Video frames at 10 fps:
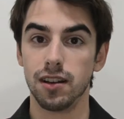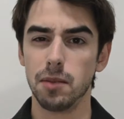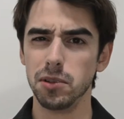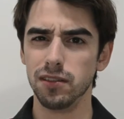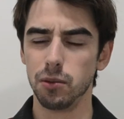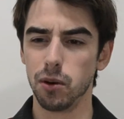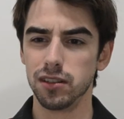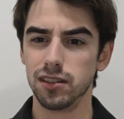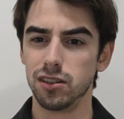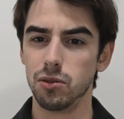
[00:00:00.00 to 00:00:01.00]
I believe it
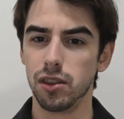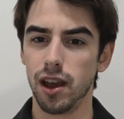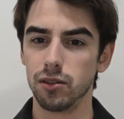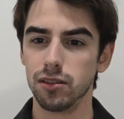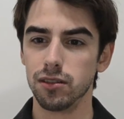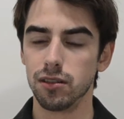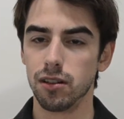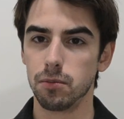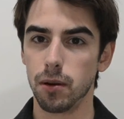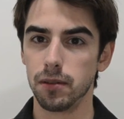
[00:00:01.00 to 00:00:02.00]
was in 2000,
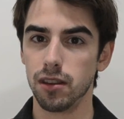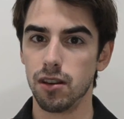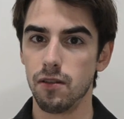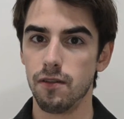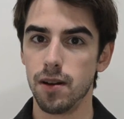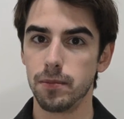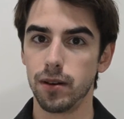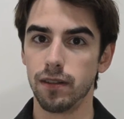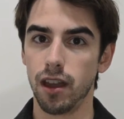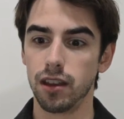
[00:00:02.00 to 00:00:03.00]
probably the November
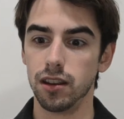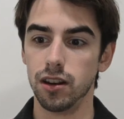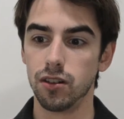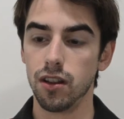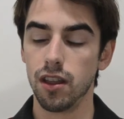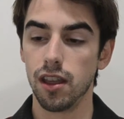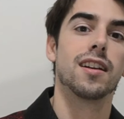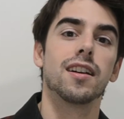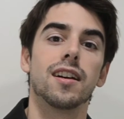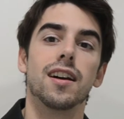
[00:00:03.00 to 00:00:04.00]
of that year.
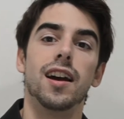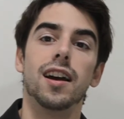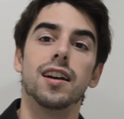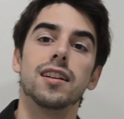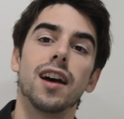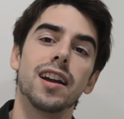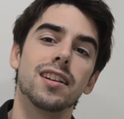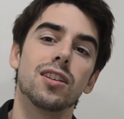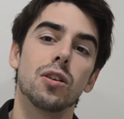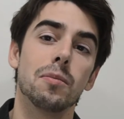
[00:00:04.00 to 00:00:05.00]
And I
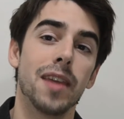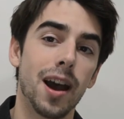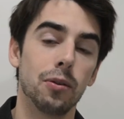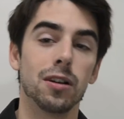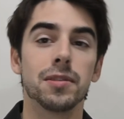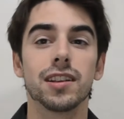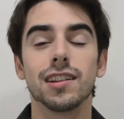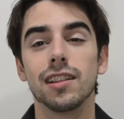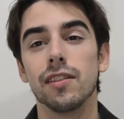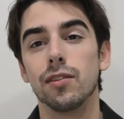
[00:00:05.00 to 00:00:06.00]
didn't know him that well because he
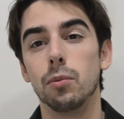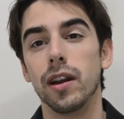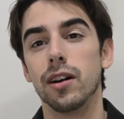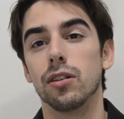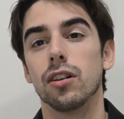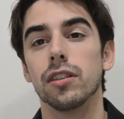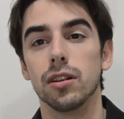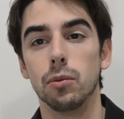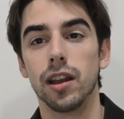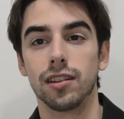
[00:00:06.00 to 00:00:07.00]
lived way out on the
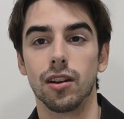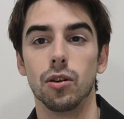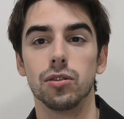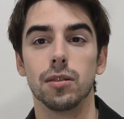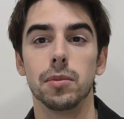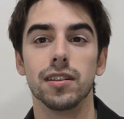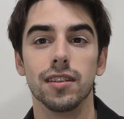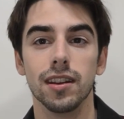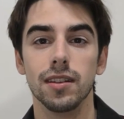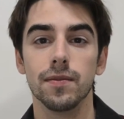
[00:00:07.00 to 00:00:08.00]
west coast in
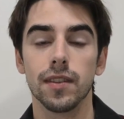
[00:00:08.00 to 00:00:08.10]
BC.